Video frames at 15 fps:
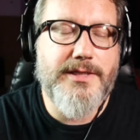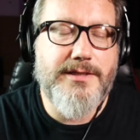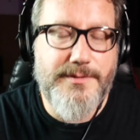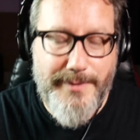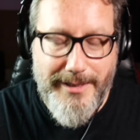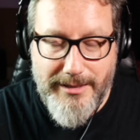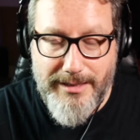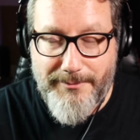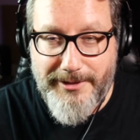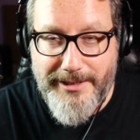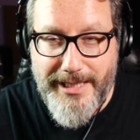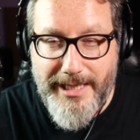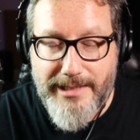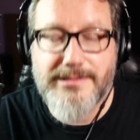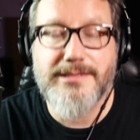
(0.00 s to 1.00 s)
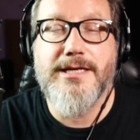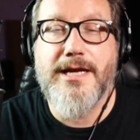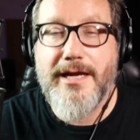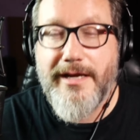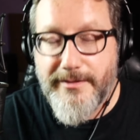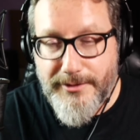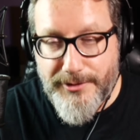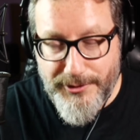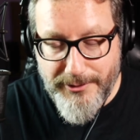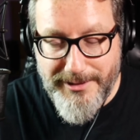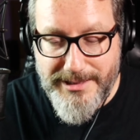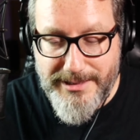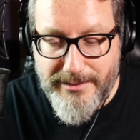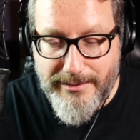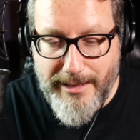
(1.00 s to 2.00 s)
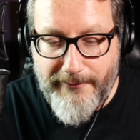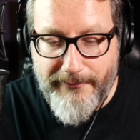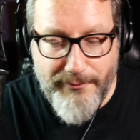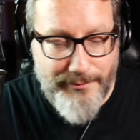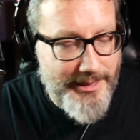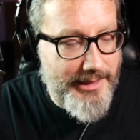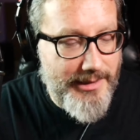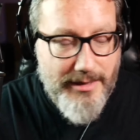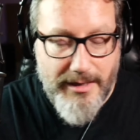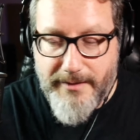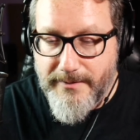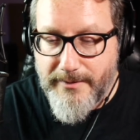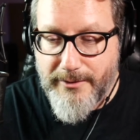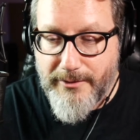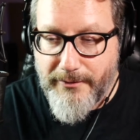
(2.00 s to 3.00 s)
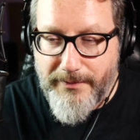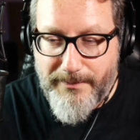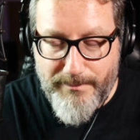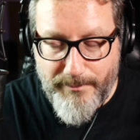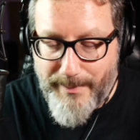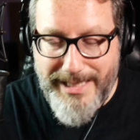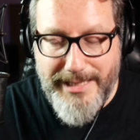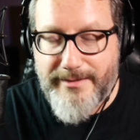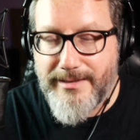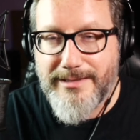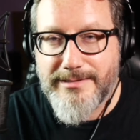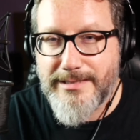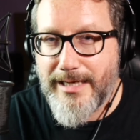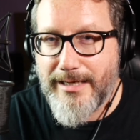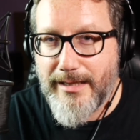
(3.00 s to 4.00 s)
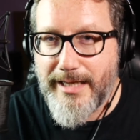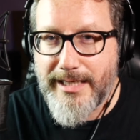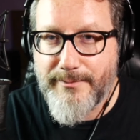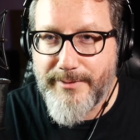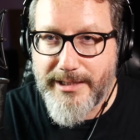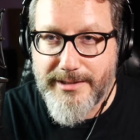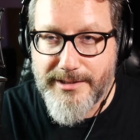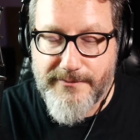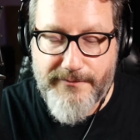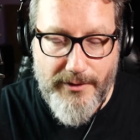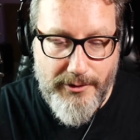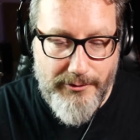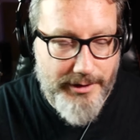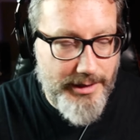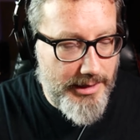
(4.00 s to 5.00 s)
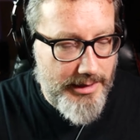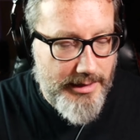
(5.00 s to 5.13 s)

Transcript: It's been a couple of days. The jury's still out for me. There are many things that I like about this phone.